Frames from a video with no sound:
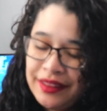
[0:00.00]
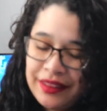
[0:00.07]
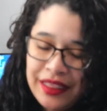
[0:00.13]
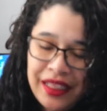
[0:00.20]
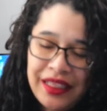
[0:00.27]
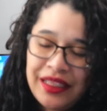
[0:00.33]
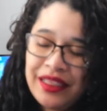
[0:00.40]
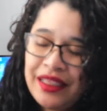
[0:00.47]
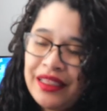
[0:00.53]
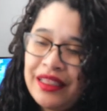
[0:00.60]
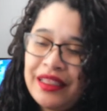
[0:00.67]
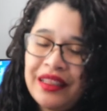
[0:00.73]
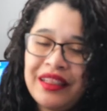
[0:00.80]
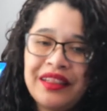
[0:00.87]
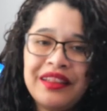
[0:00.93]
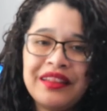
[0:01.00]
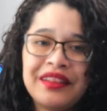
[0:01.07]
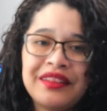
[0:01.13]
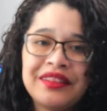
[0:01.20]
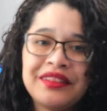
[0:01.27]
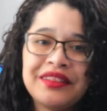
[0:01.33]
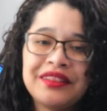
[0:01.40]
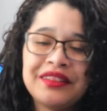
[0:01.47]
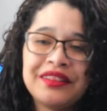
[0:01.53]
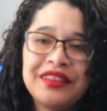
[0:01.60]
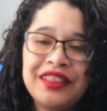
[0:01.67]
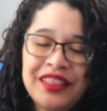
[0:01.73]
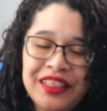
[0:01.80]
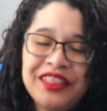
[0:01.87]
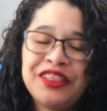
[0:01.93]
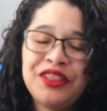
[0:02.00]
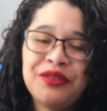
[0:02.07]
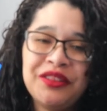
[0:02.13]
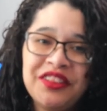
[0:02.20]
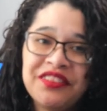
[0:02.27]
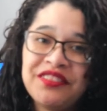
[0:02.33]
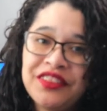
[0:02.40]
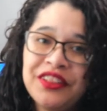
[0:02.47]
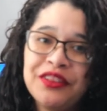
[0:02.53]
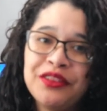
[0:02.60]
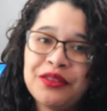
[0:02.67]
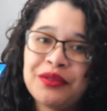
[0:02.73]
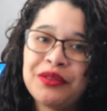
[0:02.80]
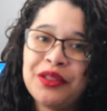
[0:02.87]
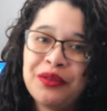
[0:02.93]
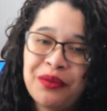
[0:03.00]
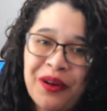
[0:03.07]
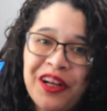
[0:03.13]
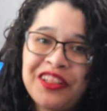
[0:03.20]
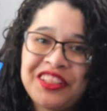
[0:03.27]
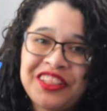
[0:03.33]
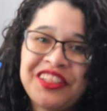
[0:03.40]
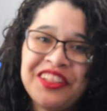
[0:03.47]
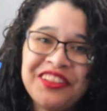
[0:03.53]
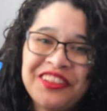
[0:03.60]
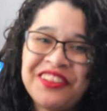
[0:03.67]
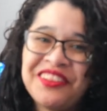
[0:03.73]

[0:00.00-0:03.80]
dang, it hits you in the feels when it wants to.